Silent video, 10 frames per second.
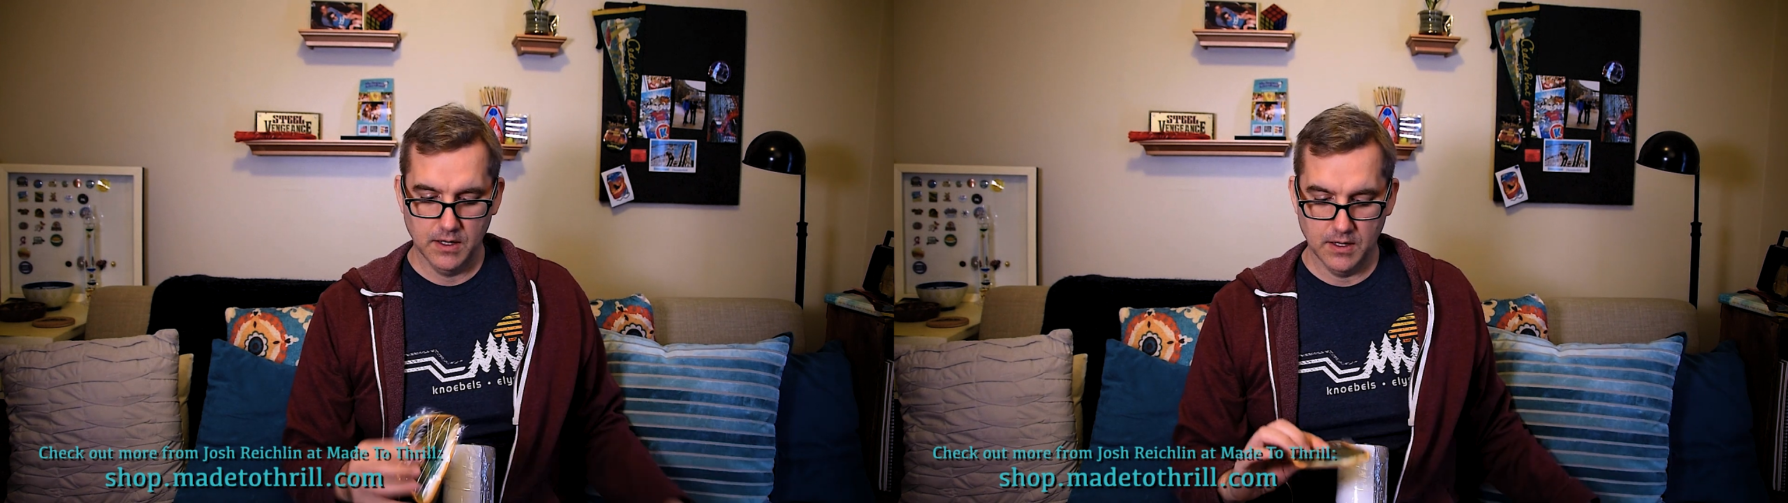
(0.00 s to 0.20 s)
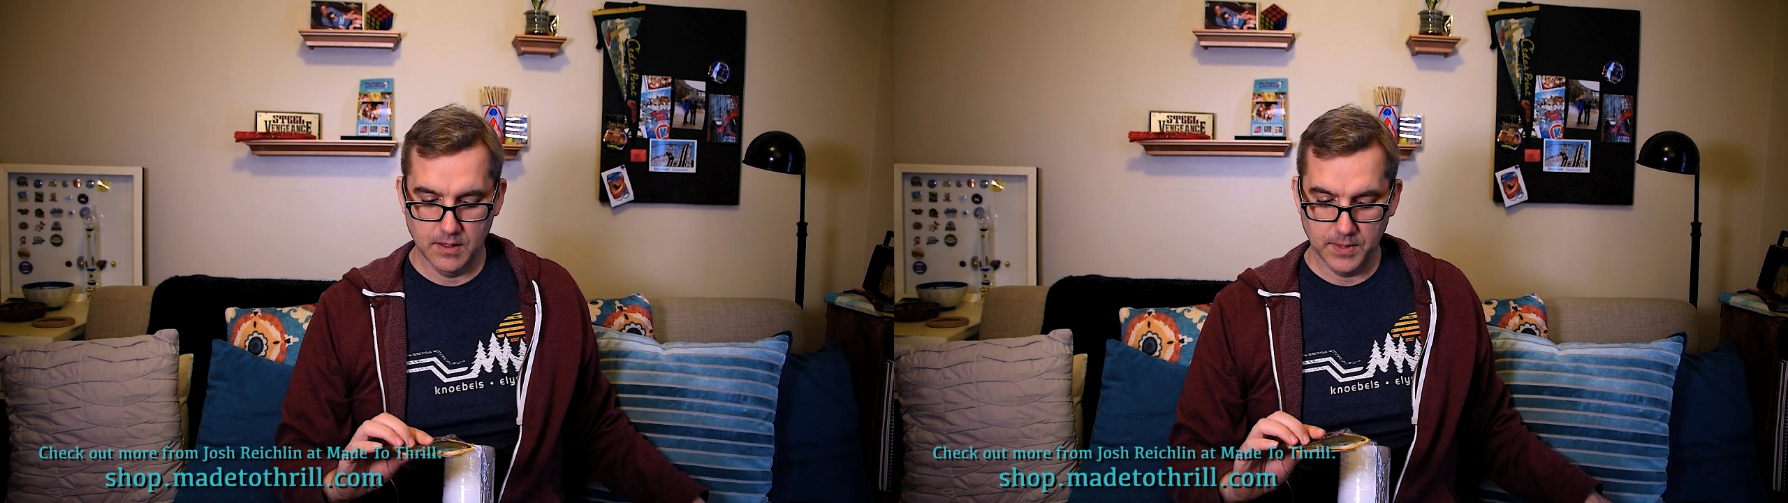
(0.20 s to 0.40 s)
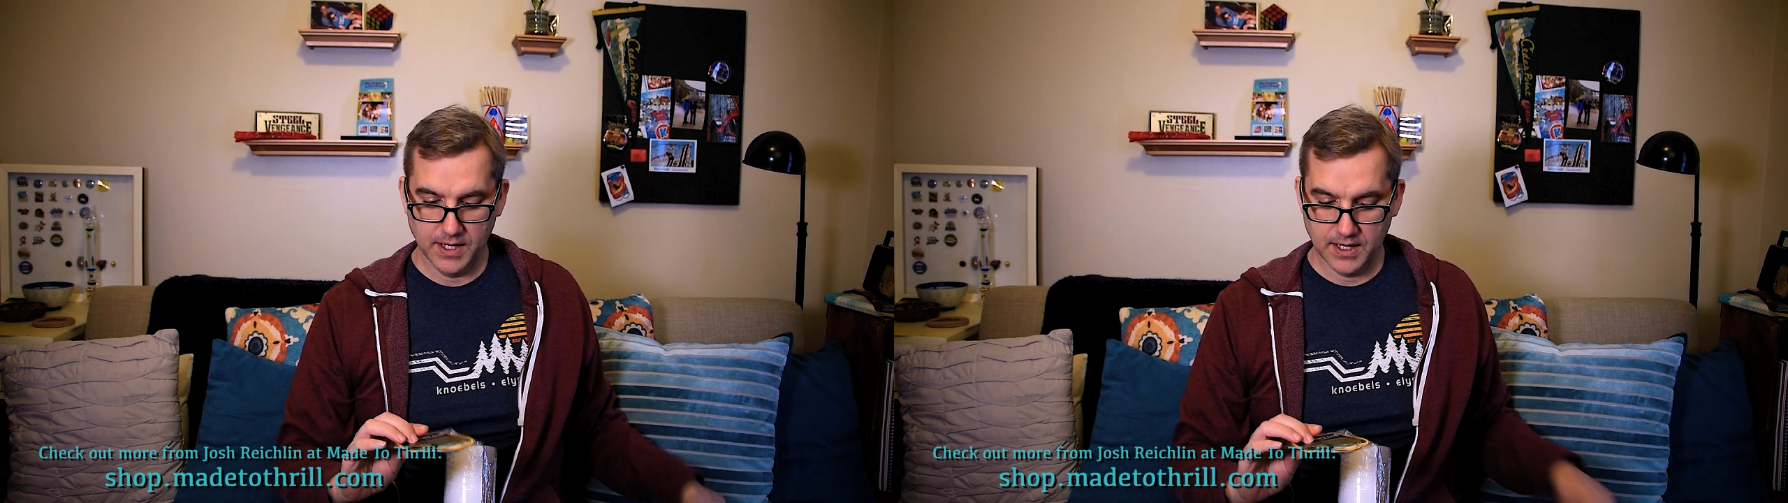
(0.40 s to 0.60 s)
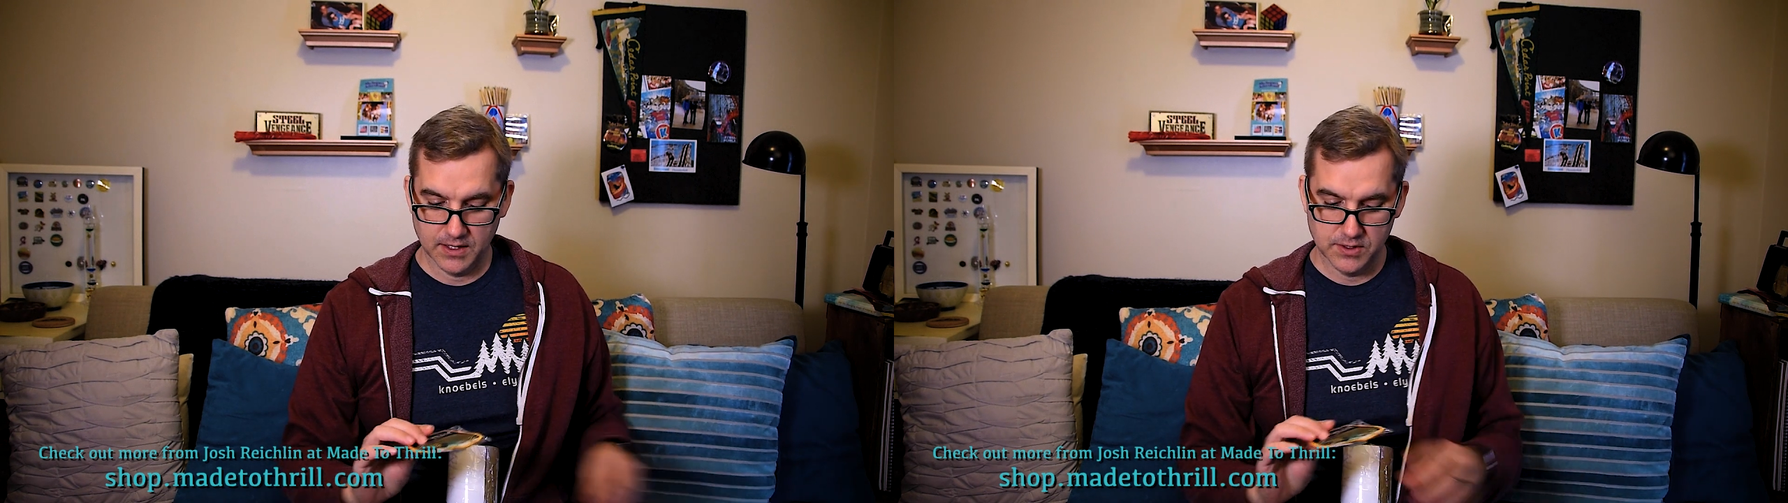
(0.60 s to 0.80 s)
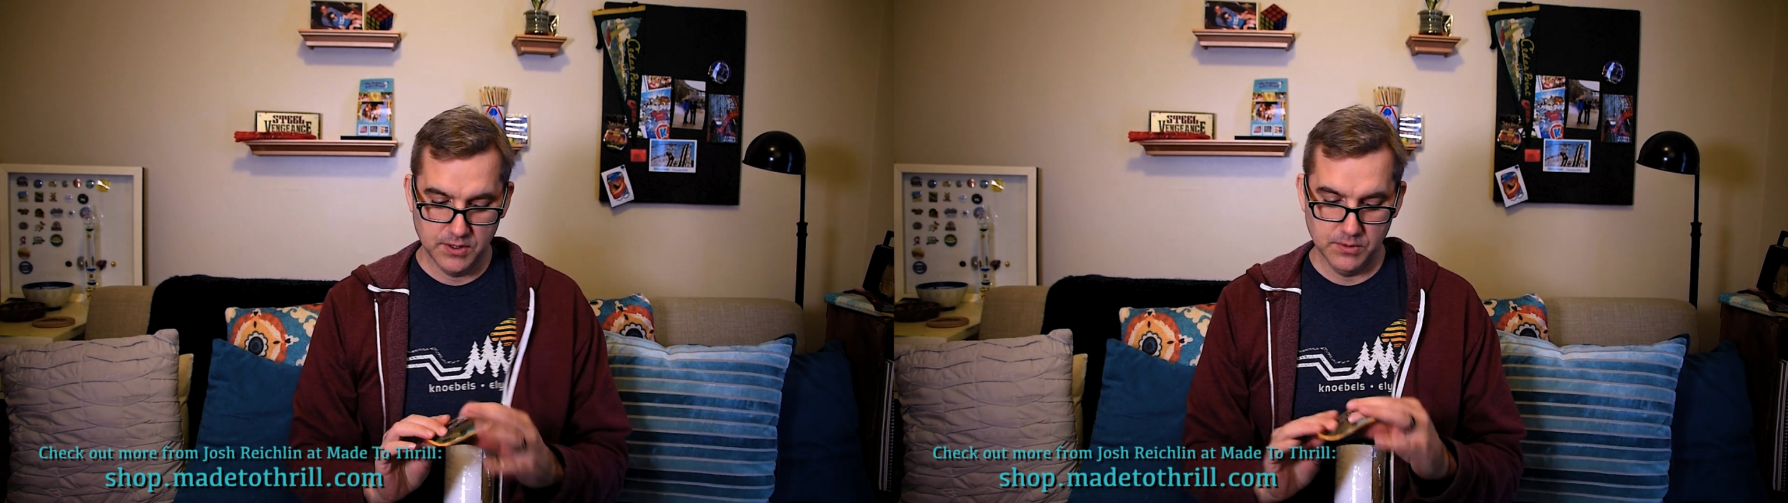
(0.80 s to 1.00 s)
But I
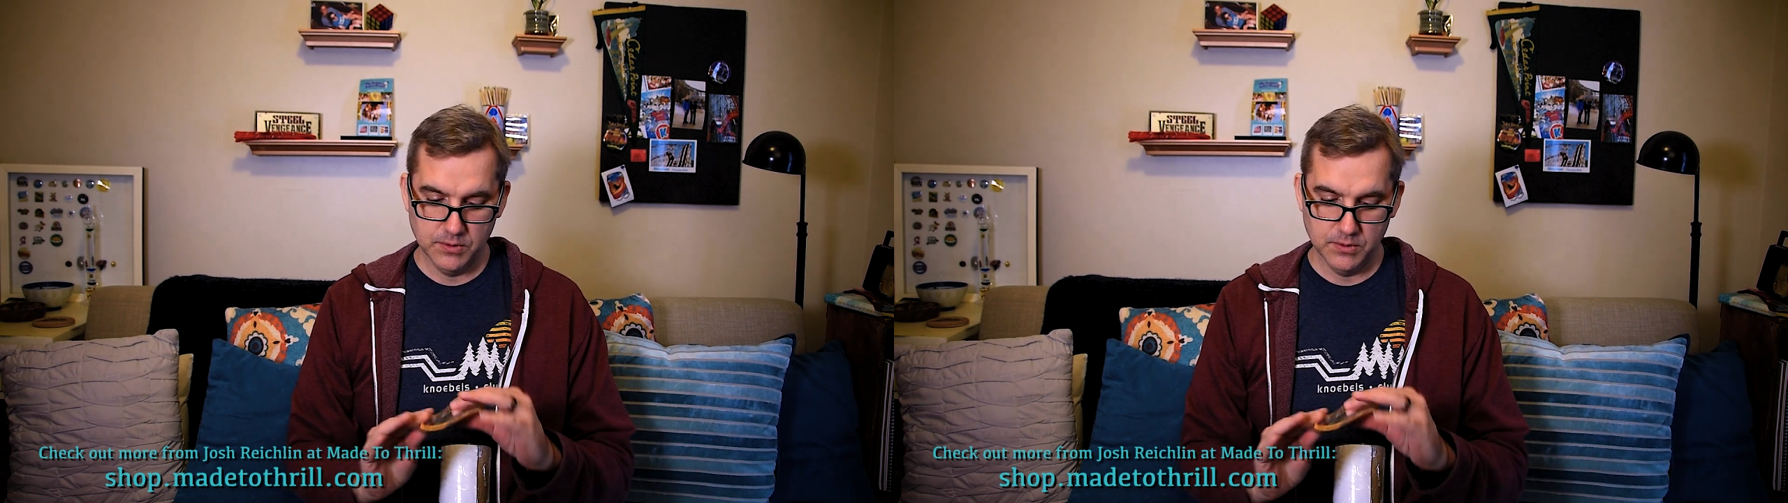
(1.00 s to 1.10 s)
got two